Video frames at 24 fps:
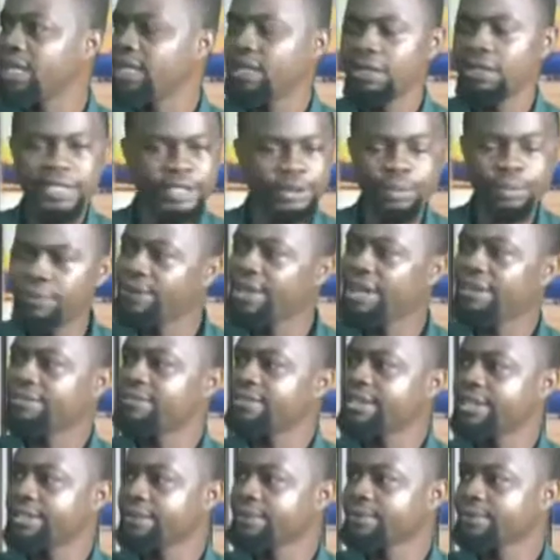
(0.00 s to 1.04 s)
it will be fair and
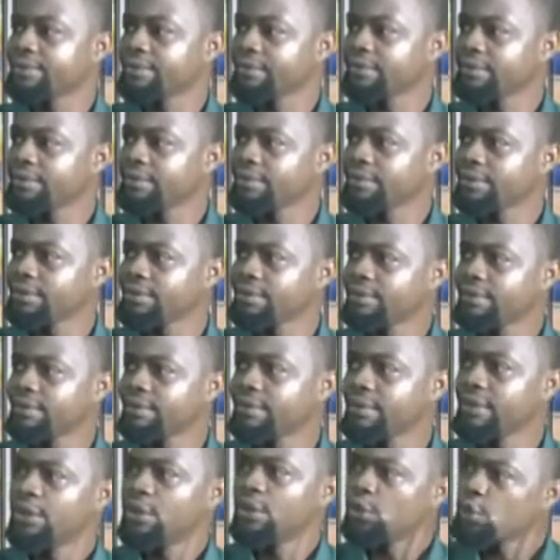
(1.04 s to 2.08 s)
fair.
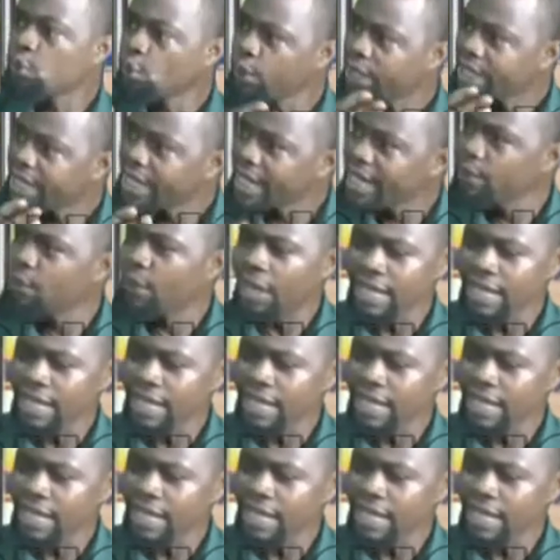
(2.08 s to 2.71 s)
Today, it